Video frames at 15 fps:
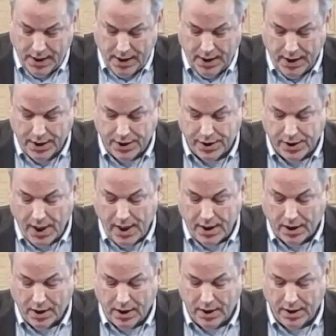In his
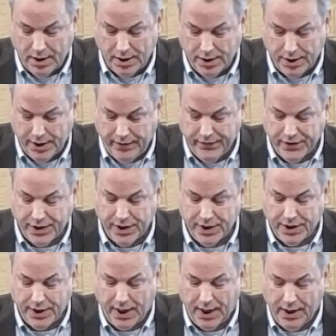letter, Stevenson
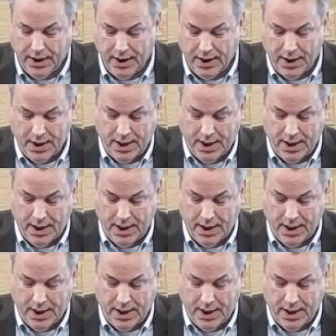said,